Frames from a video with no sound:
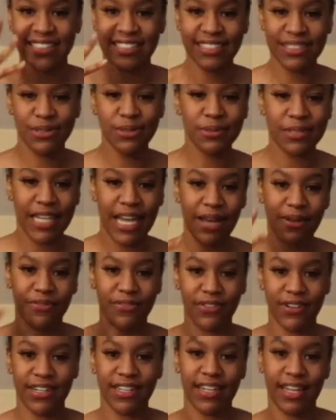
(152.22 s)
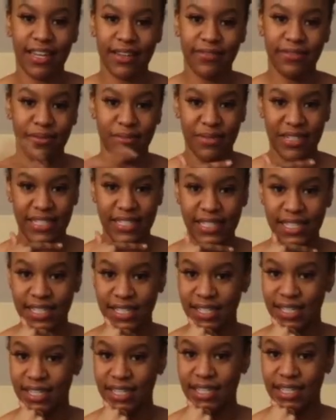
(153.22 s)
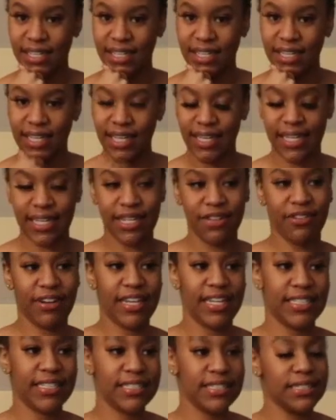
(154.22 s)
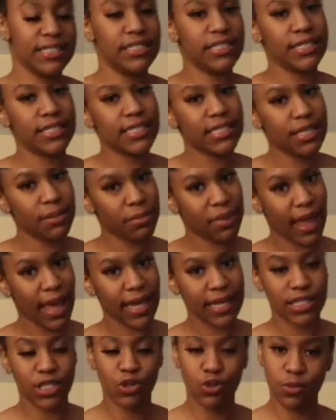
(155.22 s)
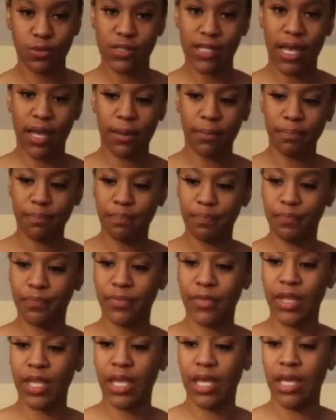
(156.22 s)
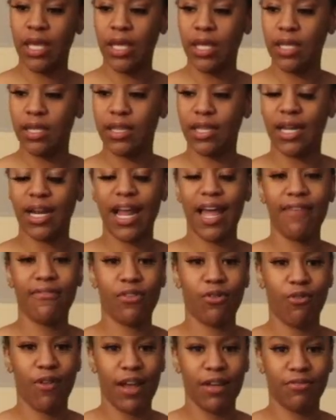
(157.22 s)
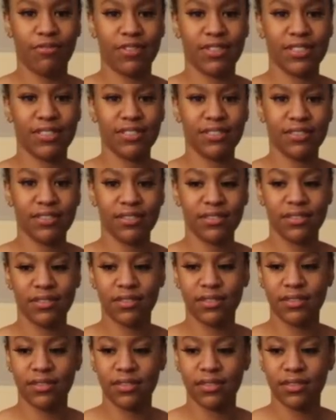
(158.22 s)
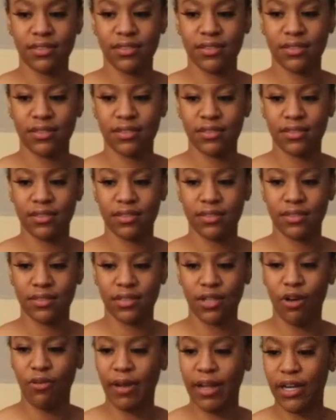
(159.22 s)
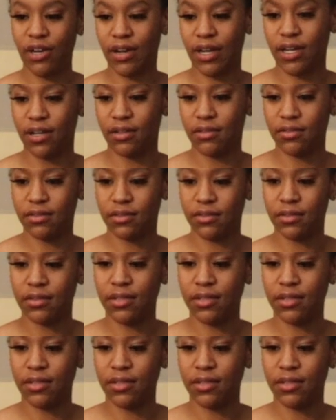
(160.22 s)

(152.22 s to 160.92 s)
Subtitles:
of tube top for the life of me. Anyways, just a black tube top. Then I have a white one. Oh wait, no, I don't.